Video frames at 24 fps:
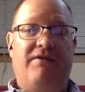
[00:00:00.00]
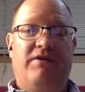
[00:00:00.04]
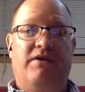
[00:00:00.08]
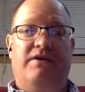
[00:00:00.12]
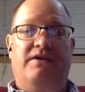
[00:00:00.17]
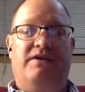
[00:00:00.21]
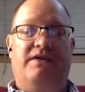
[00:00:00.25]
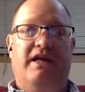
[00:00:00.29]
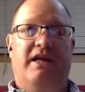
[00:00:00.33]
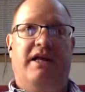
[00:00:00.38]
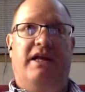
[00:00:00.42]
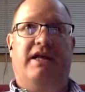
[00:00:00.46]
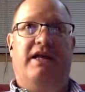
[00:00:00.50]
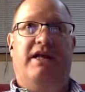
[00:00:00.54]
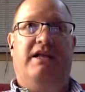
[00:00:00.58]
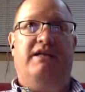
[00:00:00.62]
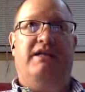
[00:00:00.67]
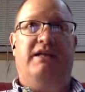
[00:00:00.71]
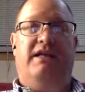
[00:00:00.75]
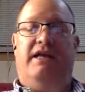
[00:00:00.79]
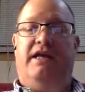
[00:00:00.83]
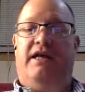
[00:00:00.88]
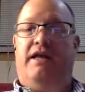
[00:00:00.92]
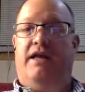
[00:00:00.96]
I've always said,
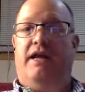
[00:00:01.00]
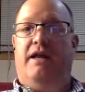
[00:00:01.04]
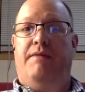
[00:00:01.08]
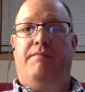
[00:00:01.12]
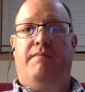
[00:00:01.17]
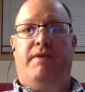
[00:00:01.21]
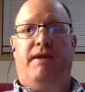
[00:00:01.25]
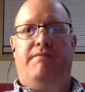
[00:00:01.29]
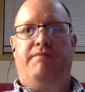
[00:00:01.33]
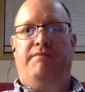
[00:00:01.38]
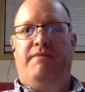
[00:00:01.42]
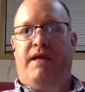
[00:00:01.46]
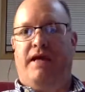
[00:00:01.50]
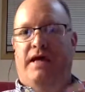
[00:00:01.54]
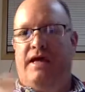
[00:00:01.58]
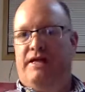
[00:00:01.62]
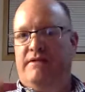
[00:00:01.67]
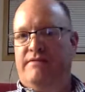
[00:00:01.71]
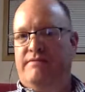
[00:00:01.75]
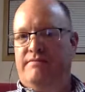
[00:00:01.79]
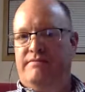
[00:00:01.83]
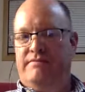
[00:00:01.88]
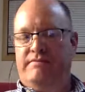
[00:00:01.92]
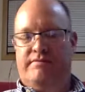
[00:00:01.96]
and again, I'm
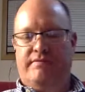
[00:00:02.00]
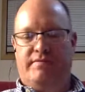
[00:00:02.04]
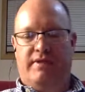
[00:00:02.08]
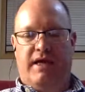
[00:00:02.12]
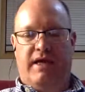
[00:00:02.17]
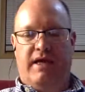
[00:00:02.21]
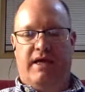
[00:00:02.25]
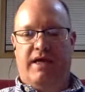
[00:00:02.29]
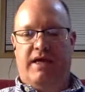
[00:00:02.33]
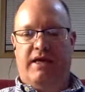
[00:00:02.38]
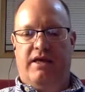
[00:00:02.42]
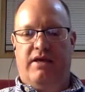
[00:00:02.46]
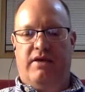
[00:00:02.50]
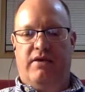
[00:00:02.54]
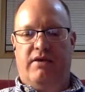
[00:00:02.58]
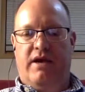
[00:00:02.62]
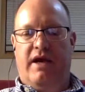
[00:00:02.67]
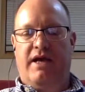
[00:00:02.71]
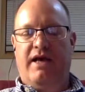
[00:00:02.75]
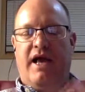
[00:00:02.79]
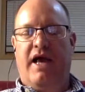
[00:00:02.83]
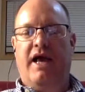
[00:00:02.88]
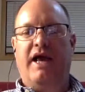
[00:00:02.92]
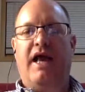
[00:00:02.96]
not.
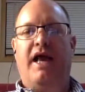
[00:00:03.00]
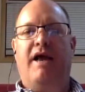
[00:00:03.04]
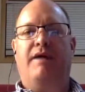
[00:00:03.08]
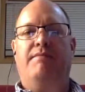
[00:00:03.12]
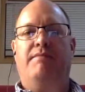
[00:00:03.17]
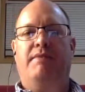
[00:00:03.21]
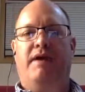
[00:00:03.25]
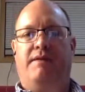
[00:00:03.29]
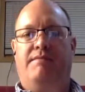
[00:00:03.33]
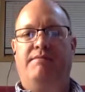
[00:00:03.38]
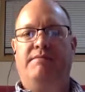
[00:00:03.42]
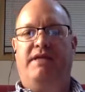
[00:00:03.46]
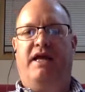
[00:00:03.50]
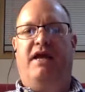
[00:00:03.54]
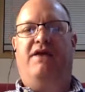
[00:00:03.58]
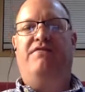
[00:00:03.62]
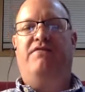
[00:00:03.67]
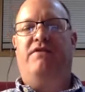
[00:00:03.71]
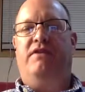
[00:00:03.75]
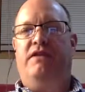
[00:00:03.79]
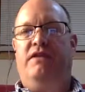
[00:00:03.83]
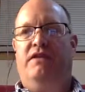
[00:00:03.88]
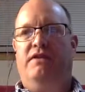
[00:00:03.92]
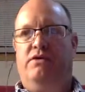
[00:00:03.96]
I'm
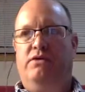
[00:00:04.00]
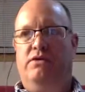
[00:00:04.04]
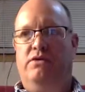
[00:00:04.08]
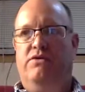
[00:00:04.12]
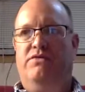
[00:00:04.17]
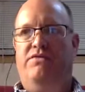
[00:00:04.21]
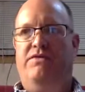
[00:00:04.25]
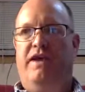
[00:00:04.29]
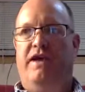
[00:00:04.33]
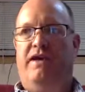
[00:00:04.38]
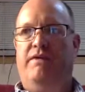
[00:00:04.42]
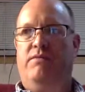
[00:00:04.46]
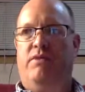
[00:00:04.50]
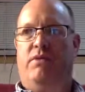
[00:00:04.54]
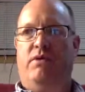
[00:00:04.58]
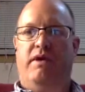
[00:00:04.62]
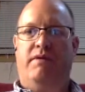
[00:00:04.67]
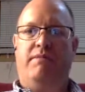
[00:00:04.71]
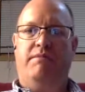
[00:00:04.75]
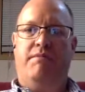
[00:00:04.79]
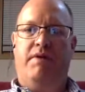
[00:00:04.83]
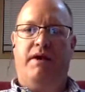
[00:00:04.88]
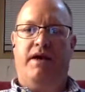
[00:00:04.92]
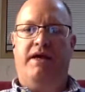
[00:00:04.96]
definitely a Google
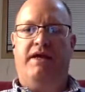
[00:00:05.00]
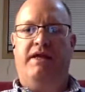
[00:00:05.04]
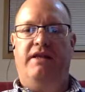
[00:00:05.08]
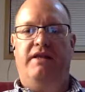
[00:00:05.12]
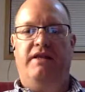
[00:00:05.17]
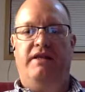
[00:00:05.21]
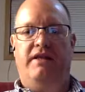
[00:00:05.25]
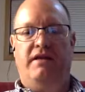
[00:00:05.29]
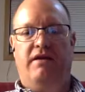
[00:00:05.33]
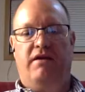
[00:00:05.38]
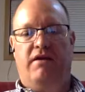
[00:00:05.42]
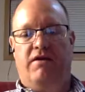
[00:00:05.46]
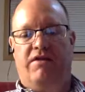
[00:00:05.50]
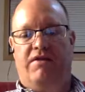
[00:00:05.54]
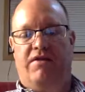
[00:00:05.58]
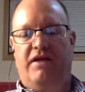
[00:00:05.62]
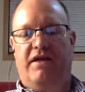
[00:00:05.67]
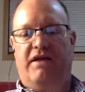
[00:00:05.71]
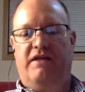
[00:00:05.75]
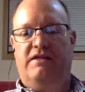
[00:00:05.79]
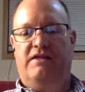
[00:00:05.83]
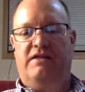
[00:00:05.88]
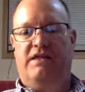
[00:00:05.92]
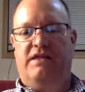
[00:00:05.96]
fanboy, but there are
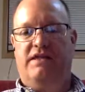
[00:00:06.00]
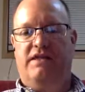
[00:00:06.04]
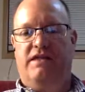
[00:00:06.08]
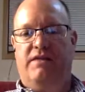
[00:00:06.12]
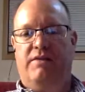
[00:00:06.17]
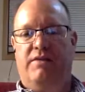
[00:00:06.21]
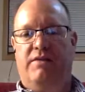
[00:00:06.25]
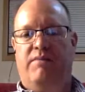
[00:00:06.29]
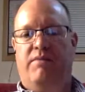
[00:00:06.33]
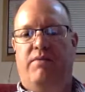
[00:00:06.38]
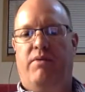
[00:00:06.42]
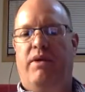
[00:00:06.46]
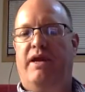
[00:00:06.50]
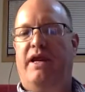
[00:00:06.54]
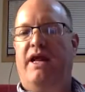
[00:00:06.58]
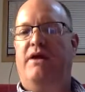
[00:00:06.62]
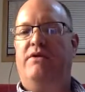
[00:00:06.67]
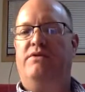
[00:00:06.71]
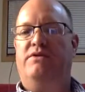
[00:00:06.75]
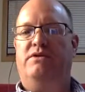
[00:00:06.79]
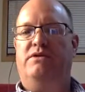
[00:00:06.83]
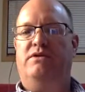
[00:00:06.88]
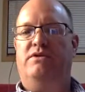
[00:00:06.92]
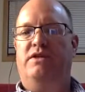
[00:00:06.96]
things that we
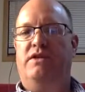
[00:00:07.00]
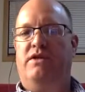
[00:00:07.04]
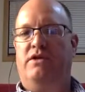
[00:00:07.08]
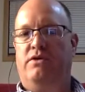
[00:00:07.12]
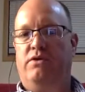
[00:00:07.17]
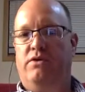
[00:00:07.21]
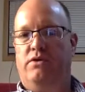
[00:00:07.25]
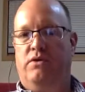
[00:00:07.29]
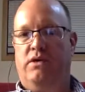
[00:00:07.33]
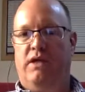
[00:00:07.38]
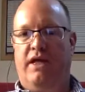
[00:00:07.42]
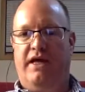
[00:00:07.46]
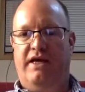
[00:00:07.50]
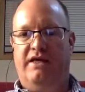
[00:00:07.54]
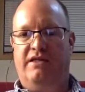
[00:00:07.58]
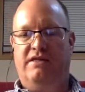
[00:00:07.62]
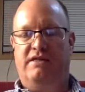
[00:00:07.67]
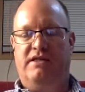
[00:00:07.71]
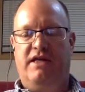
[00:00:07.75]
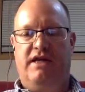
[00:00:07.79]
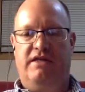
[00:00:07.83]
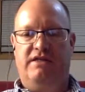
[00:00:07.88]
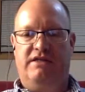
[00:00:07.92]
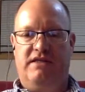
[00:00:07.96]
point out to that Google
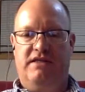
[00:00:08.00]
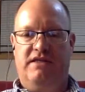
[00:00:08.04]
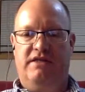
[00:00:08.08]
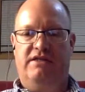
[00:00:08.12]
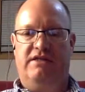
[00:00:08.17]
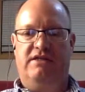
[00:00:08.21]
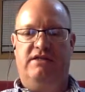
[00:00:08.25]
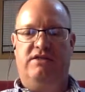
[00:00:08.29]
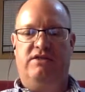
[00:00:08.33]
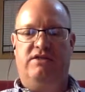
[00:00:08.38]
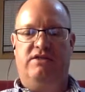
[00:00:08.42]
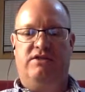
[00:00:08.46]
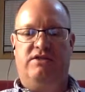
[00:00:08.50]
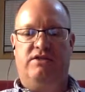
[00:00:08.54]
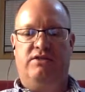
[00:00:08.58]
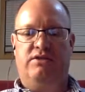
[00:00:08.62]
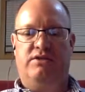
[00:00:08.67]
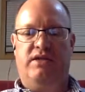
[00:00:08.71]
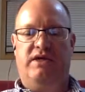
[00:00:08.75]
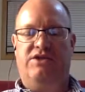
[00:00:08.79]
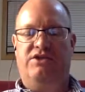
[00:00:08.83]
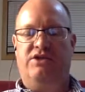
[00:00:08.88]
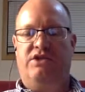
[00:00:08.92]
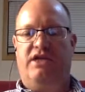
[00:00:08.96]
has listened
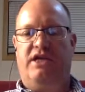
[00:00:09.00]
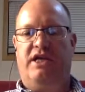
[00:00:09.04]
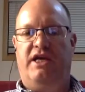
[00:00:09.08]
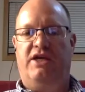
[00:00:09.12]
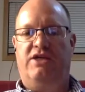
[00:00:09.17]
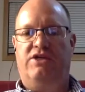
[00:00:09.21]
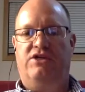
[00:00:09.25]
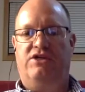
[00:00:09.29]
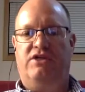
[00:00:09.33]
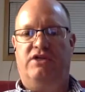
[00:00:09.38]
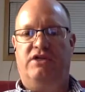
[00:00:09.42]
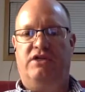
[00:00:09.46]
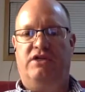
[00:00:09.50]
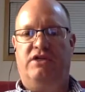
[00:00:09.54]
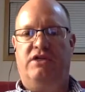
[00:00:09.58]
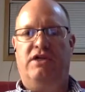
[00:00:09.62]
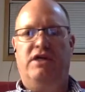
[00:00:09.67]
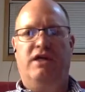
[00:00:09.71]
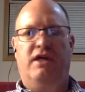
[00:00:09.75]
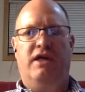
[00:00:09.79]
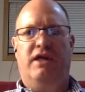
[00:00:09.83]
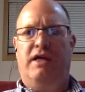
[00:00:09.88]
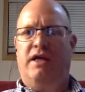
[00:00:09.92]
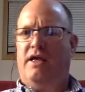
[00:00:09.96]
to
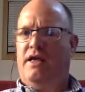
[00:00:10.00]
education